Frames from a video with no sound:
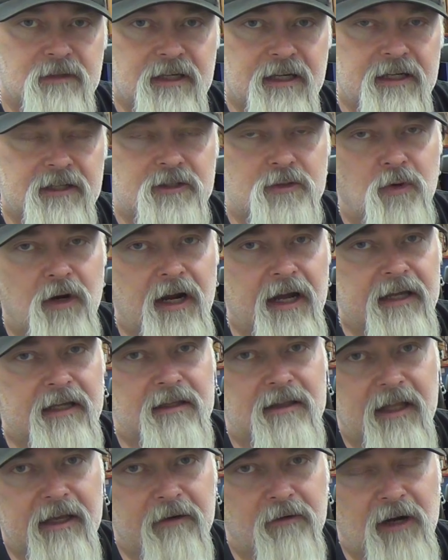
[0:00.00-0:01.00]
get it to where I
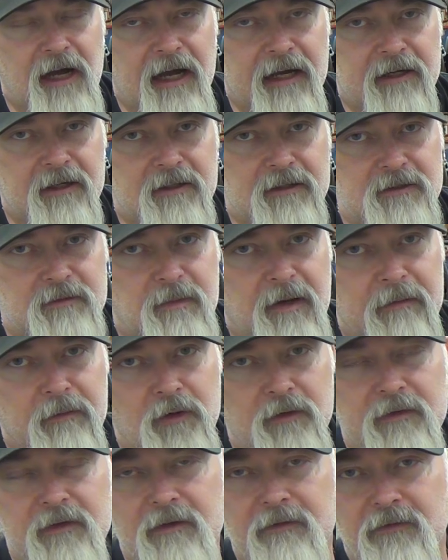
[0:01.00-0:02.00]
could lay rockers by
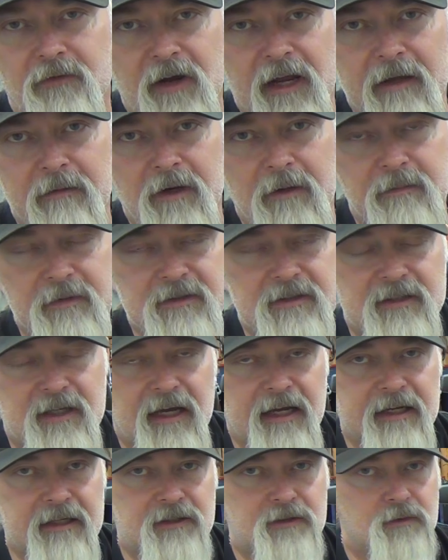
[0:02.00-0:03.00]
moving the frame up
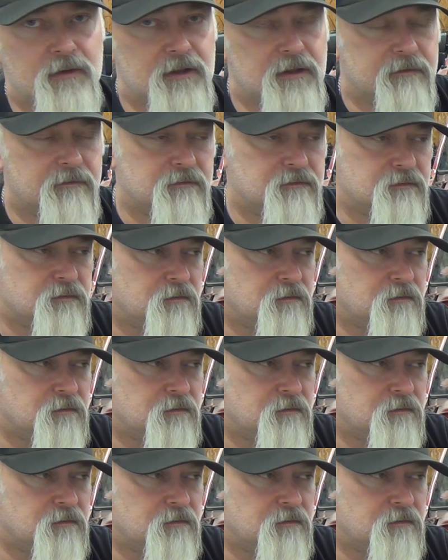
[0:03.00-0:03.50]
inside, doing a